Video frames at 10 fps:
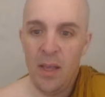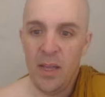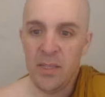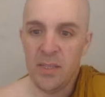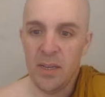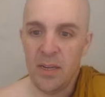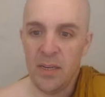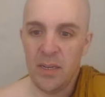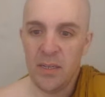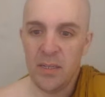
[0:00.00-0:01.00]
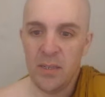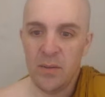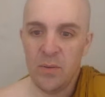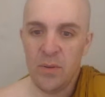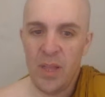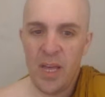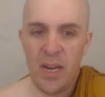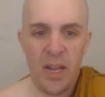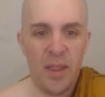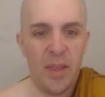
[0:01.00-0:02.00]
And with that,
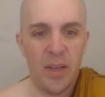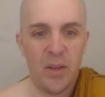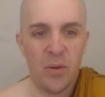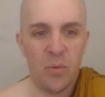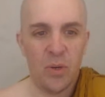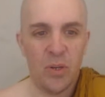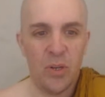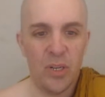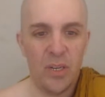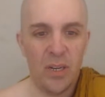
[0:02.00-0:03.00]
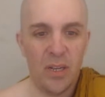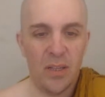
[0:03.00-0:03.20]
I think we're good.